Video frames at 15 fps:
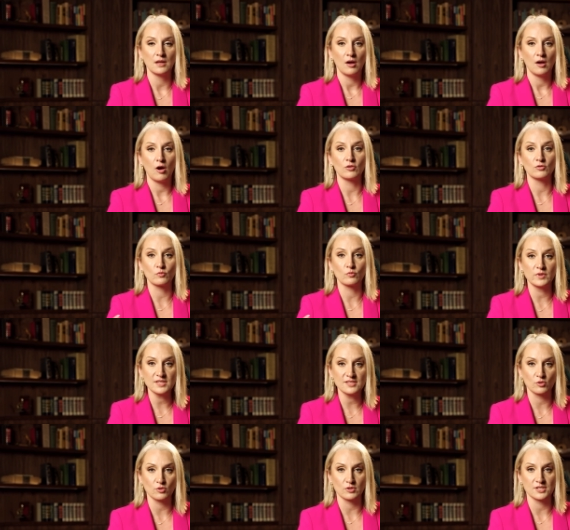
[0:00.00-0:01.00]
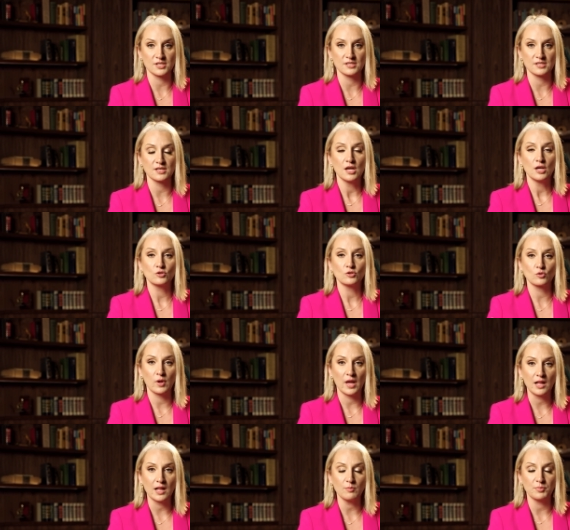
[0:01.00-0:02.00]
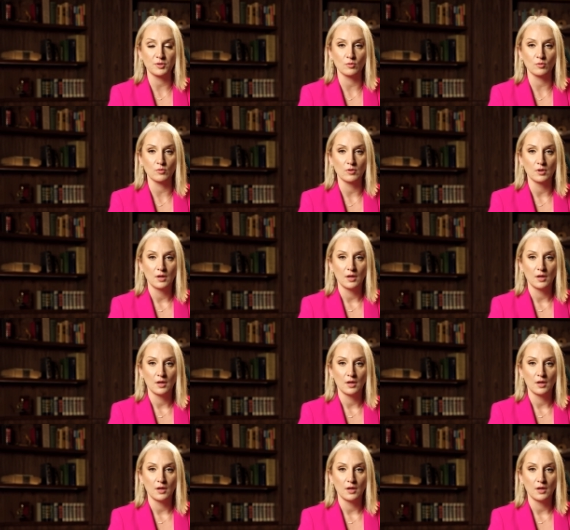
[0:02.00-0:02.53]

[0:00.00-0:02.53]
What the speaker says: on resources to help you